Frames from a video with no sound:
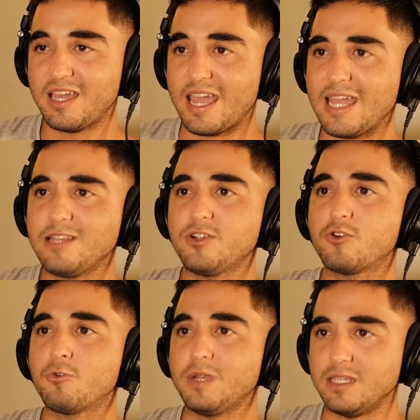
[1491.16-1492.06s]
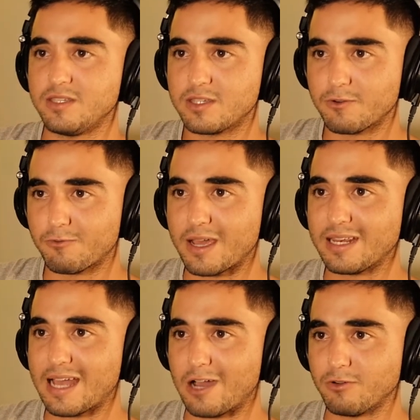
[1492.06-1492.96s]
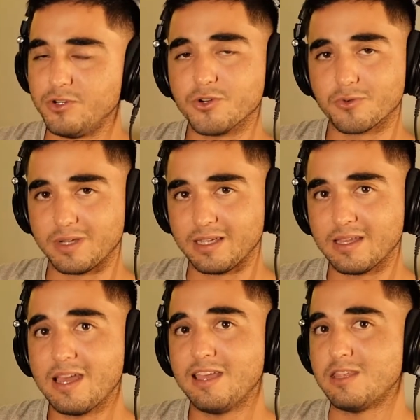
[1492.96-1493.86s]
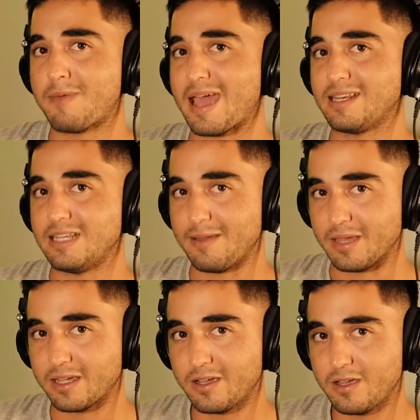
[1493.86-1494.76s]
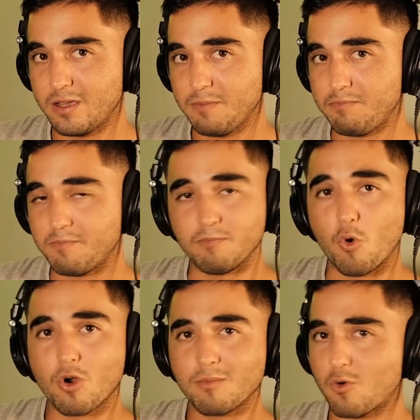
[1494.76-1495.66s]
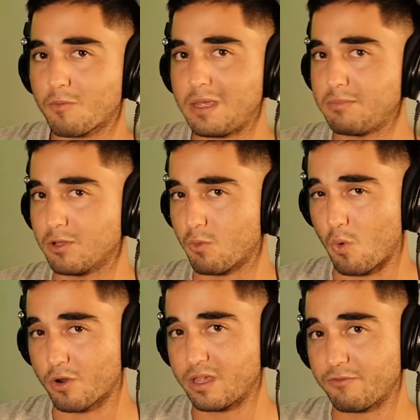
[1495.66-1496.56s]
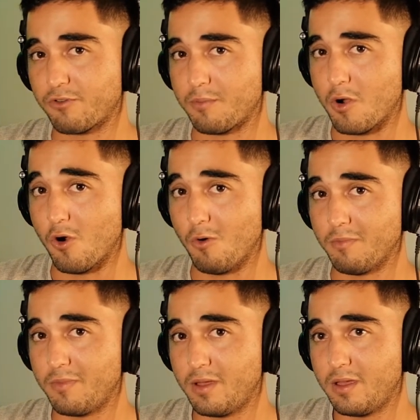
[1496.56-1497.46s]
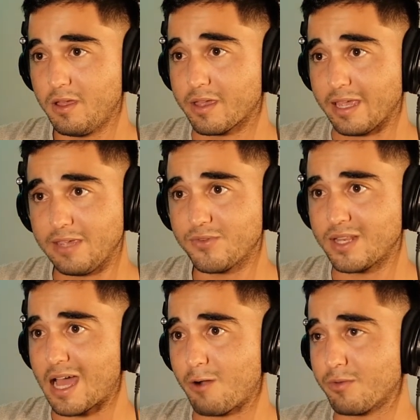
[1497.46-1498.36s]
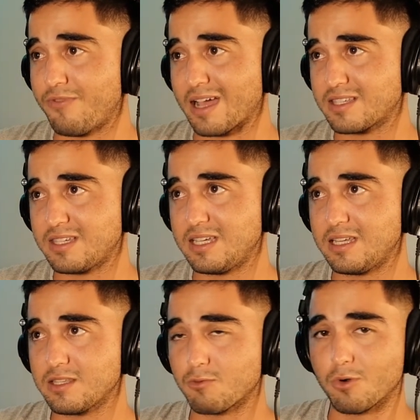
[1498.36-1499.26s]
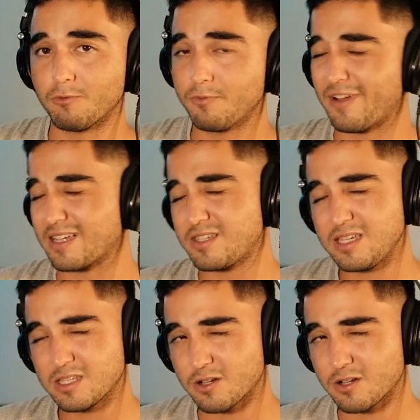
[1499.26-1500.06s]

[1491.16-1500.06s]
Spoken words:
increased right now during the pandemic? more and more people are working from home. Okay, even now with vaccines are